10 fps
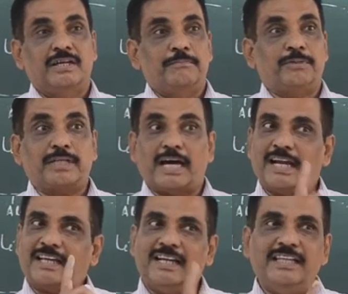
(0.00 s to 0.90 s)
But
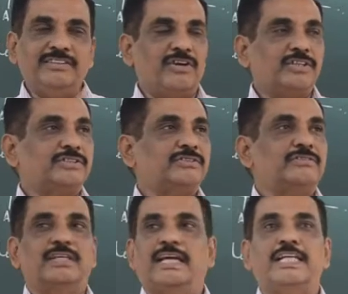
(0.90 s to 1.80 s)
alkaline rocks
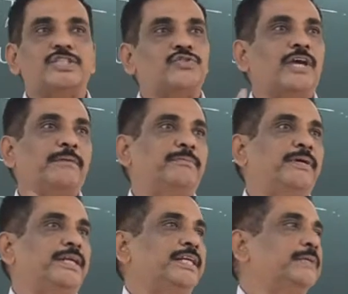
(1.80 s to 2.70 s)
has to have a
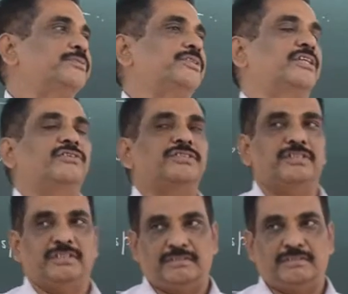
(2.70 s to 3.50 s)
very deep-seated origin.